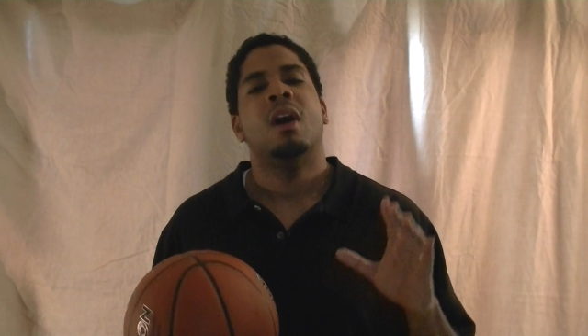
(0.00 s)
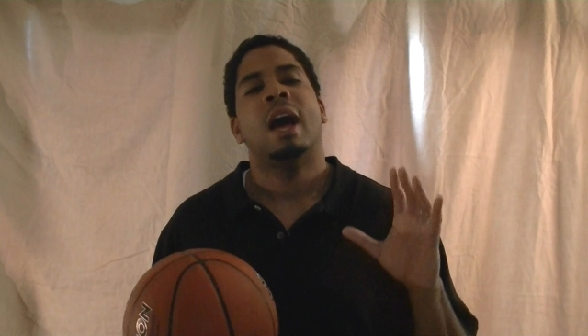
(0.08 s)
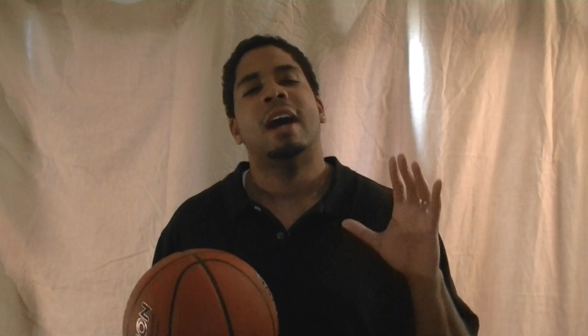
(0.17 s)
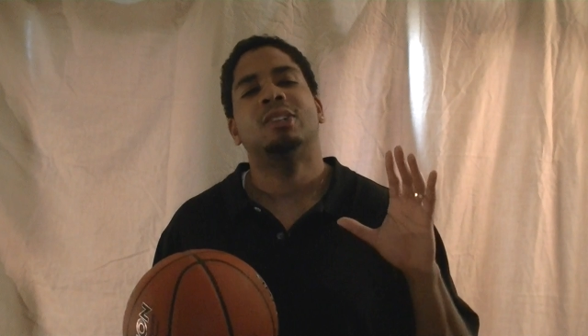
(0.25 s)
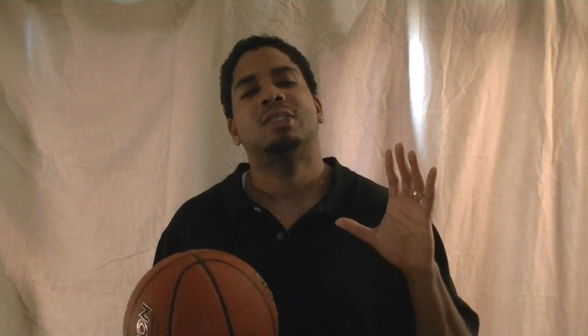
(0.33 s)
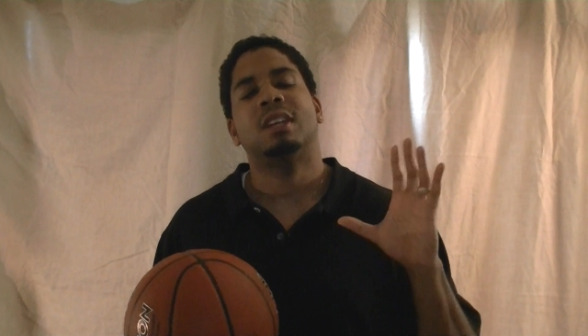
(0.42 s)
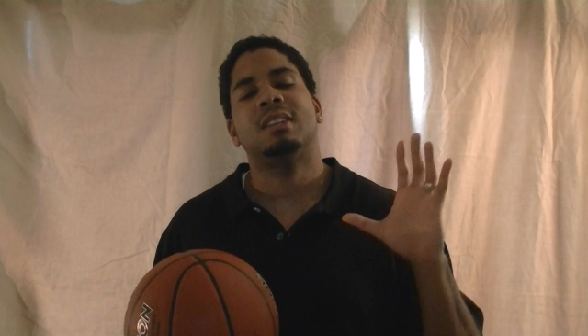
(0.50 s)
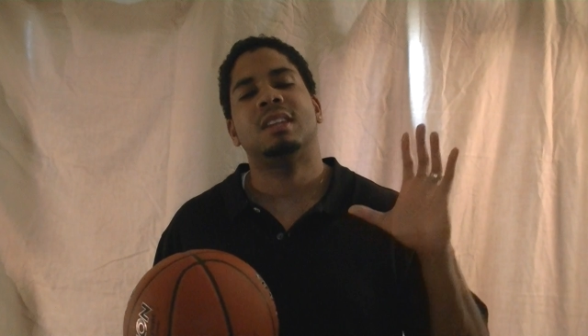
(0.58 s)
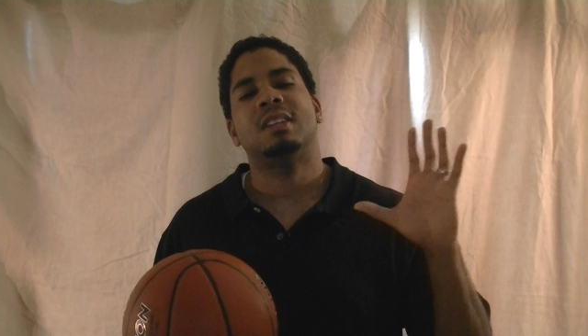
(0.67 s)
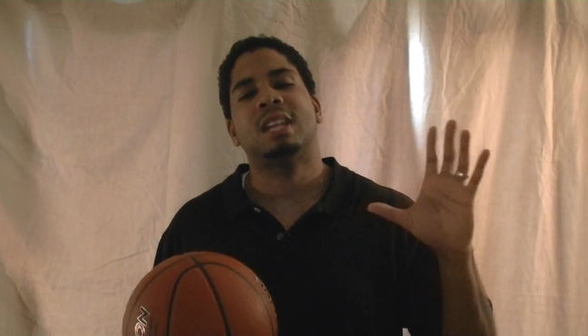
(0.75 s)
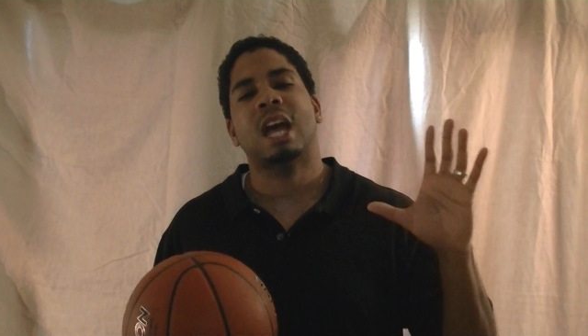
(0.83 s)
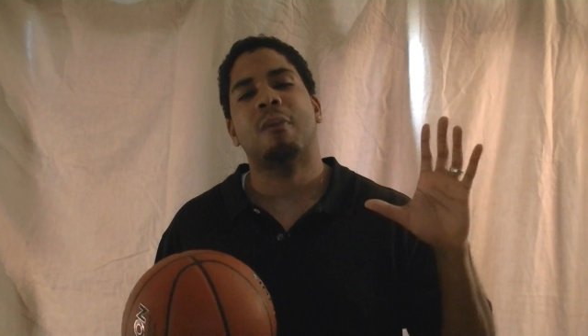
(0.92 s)
how should I
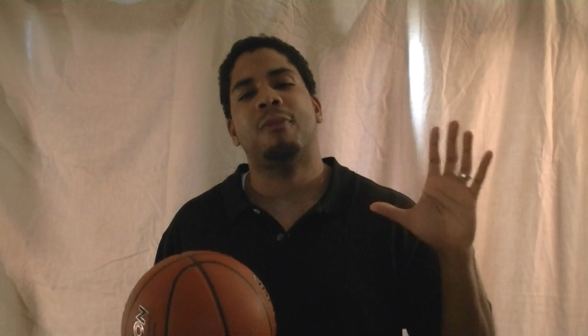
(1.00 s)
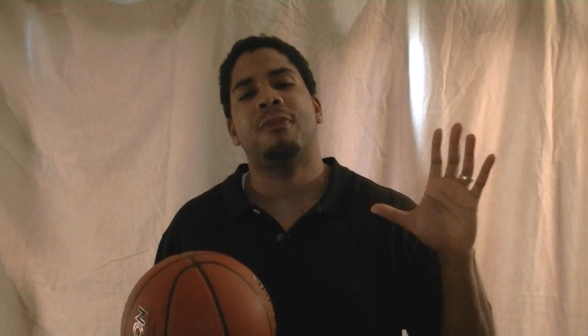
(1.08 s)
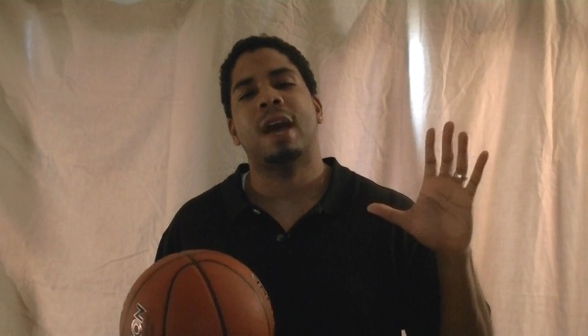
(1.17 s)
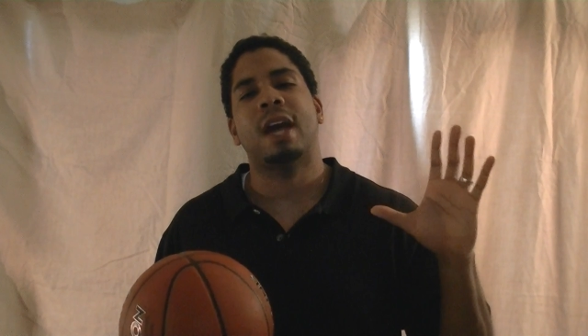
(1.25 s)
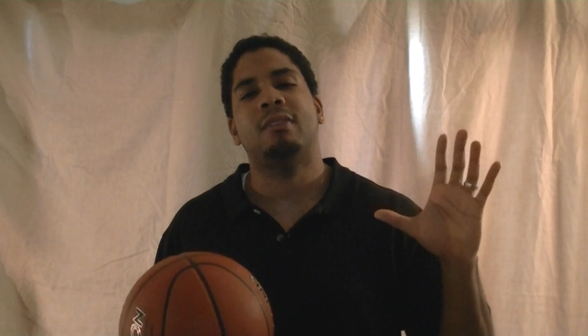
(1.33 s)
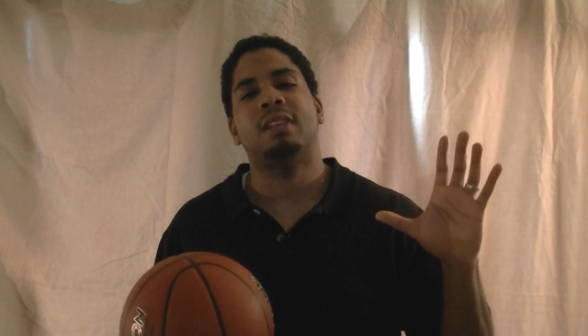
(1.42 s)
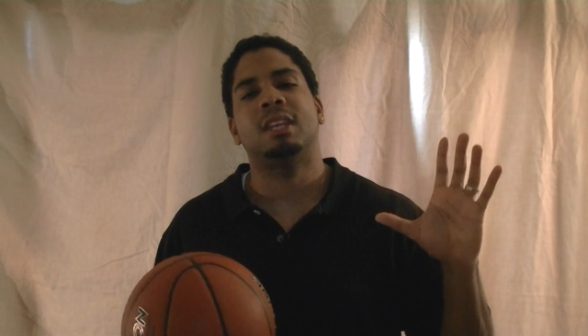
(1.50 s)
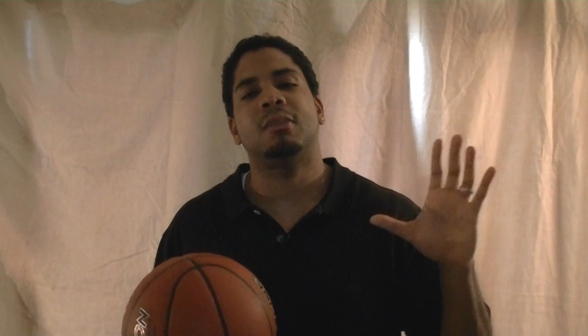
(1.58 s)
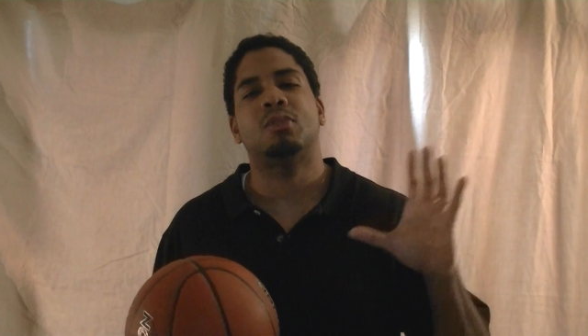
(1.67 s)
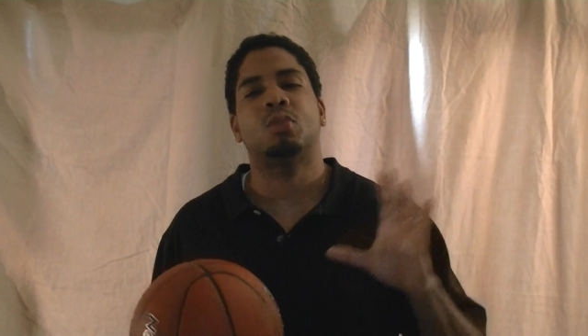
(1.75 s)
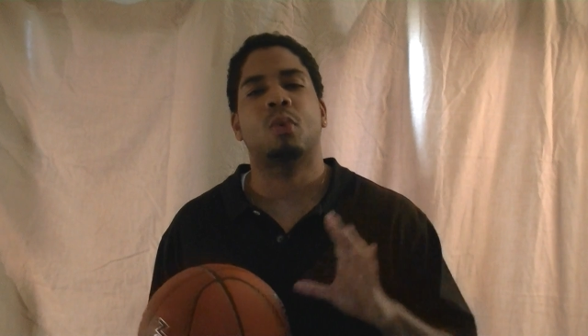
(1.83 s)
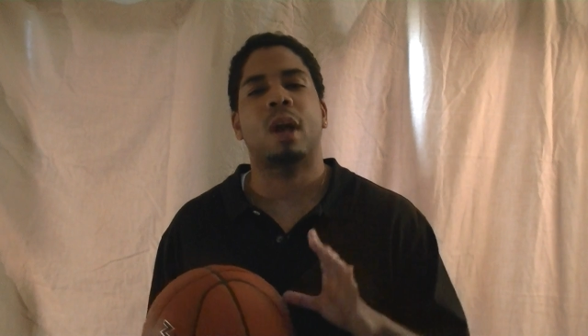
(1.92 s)
say, top five
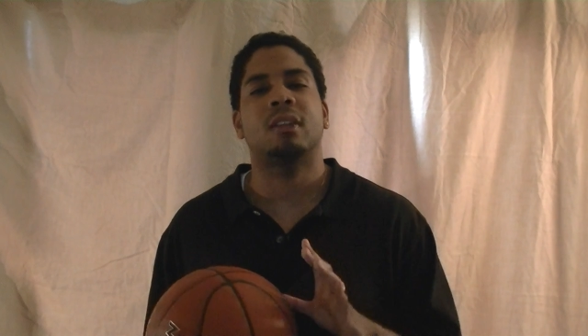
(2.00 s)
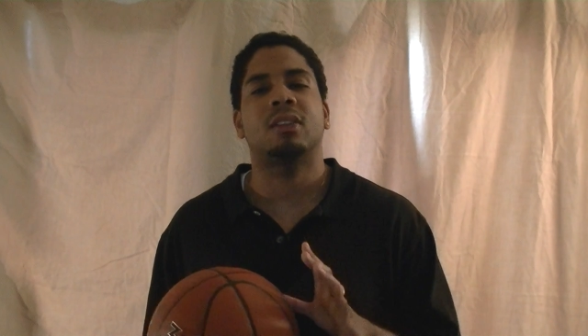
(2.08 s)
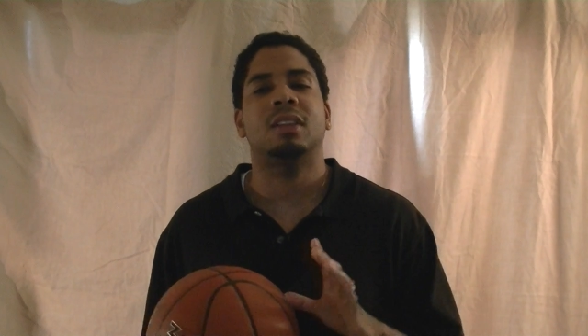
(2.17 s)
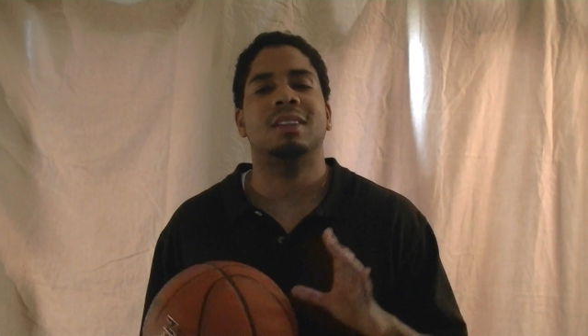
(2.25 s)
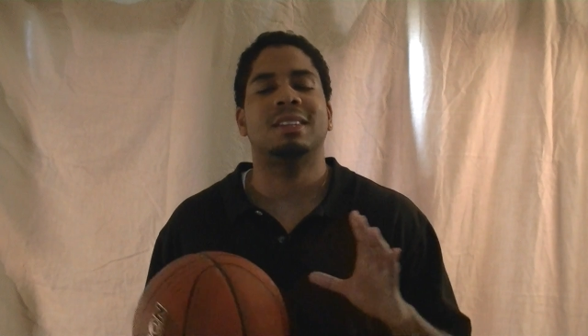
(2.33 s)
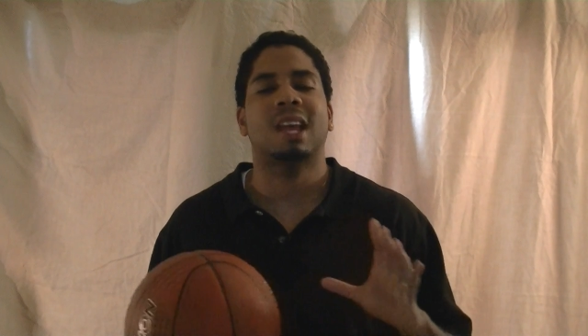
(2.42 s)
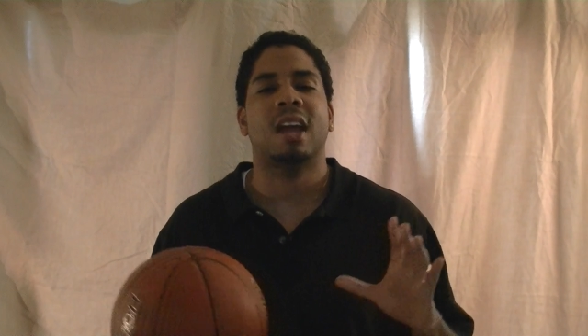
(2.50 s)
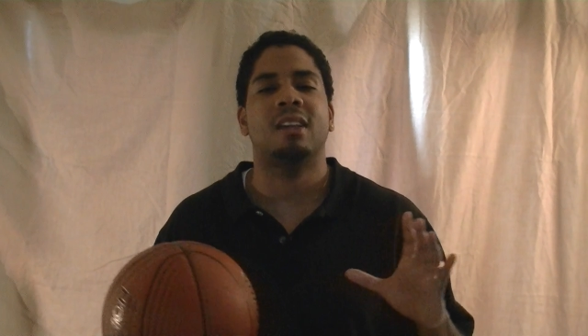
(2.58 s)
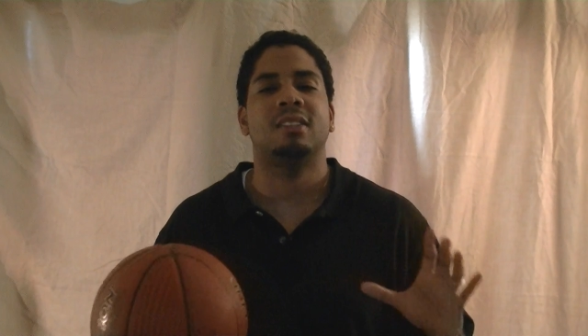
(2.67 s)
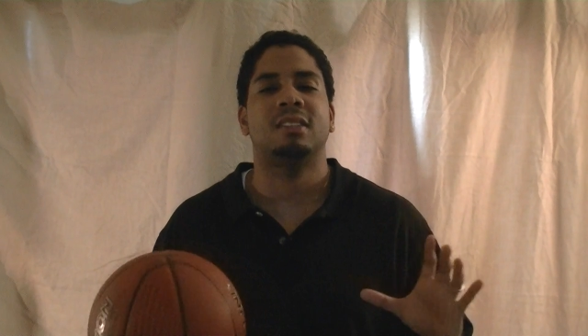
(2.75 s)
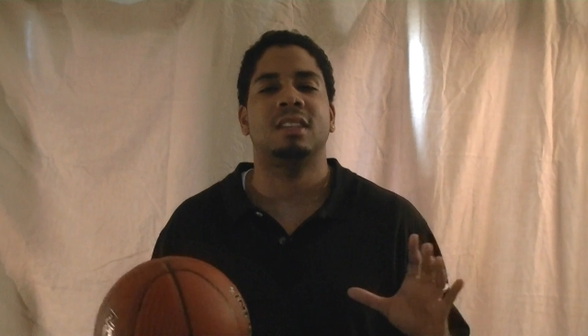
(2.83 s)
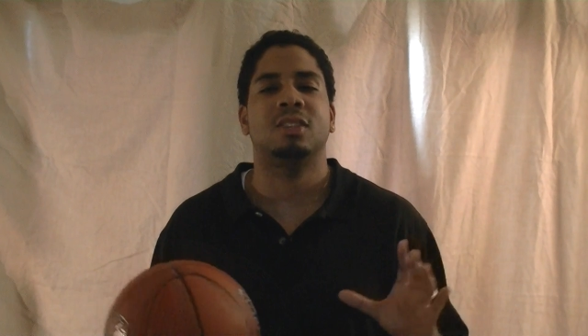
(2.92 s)
team throughout the entire
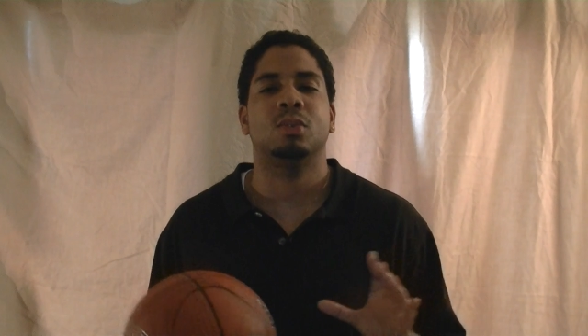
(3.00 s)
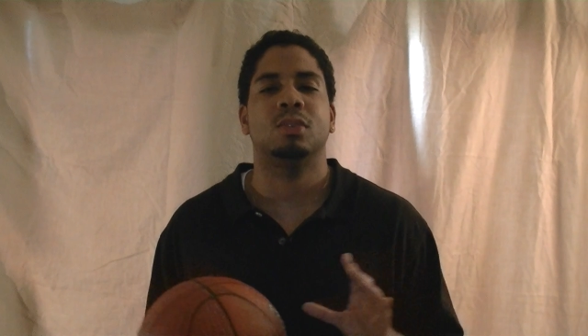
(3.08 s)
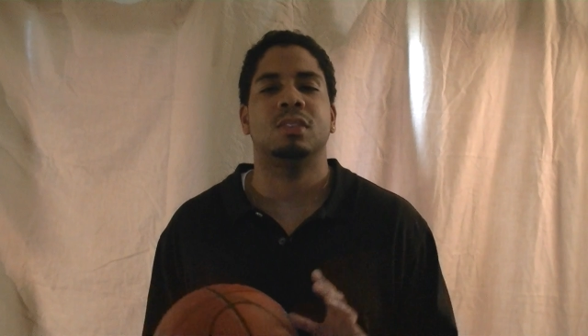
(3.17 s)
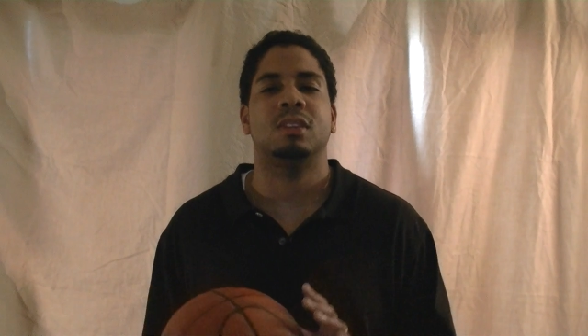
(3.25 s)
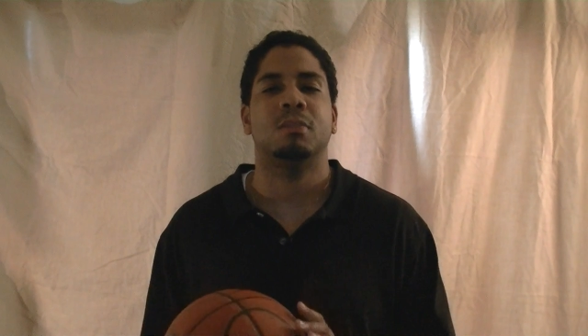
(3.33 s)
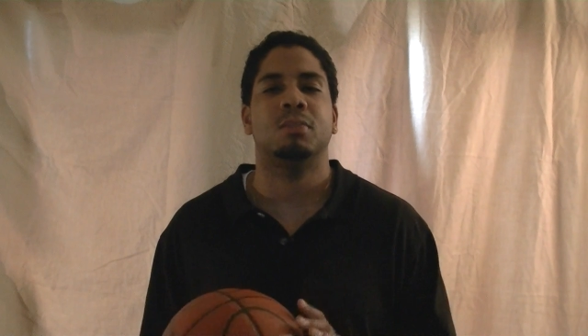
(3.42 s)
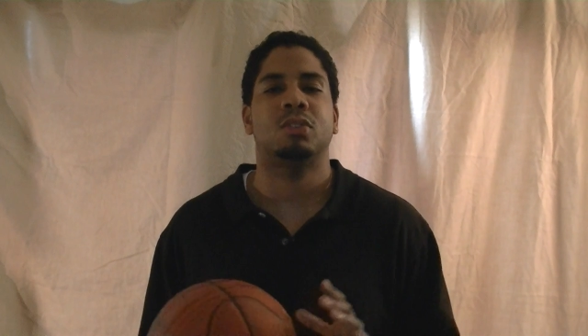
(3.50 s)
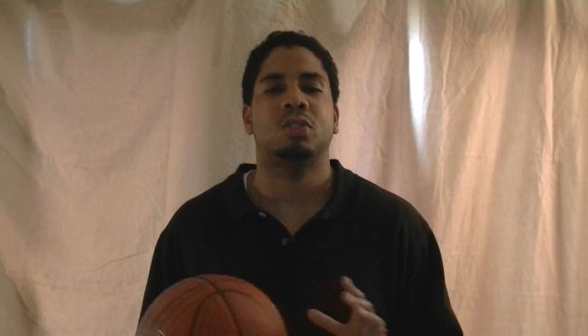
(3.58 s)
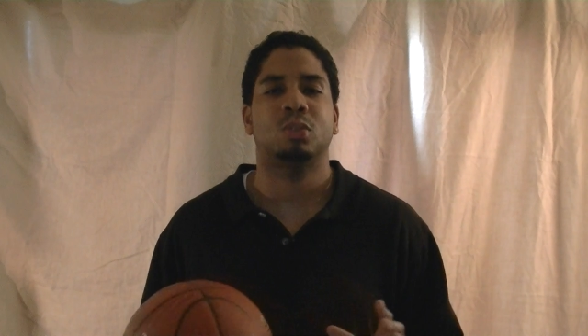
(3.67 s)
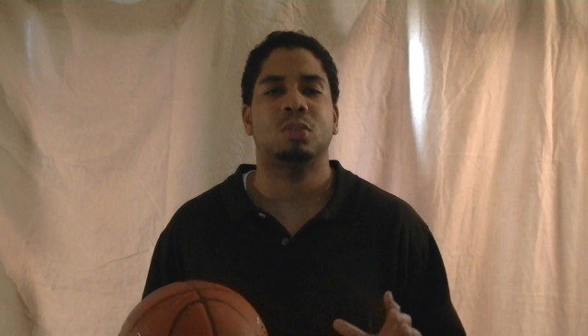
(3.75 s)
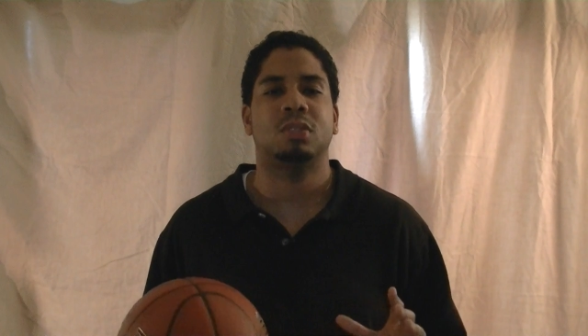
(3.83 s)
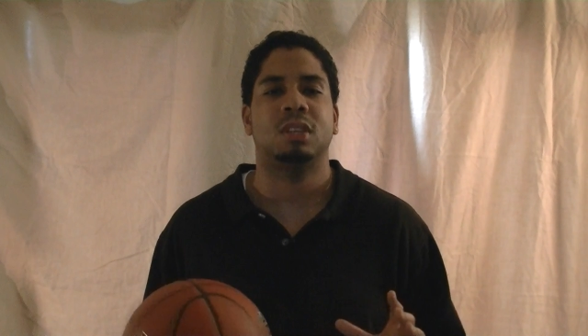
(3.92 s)
season was the number
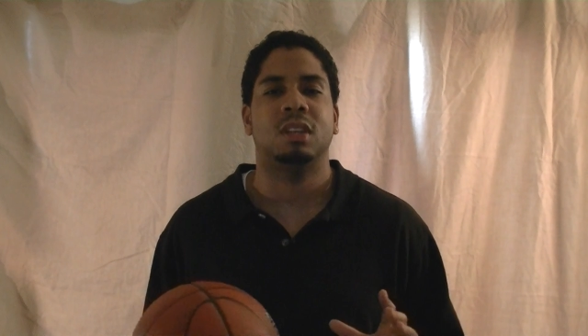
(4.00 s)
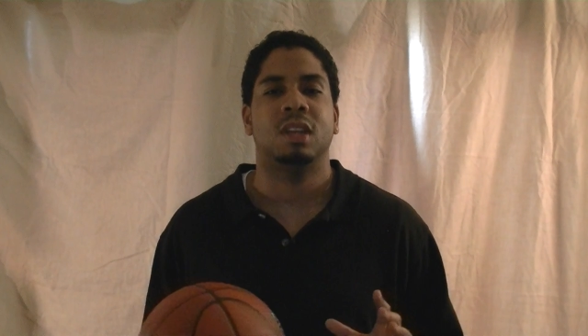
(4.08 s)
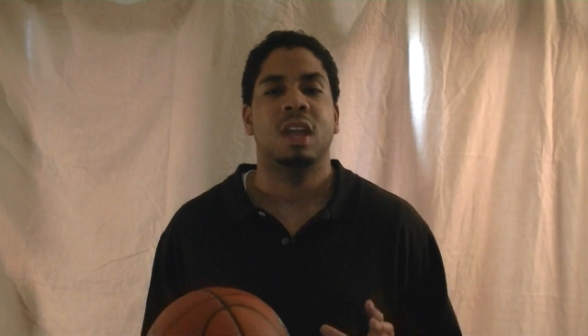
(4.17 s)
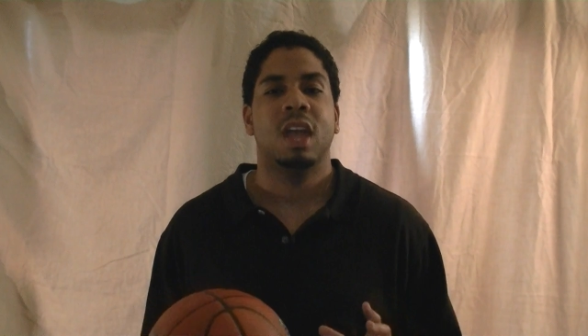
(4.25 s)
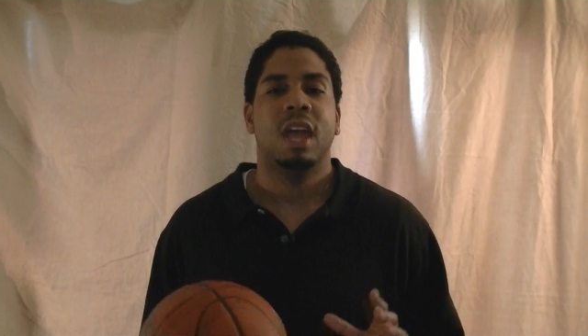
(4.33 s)
two seed.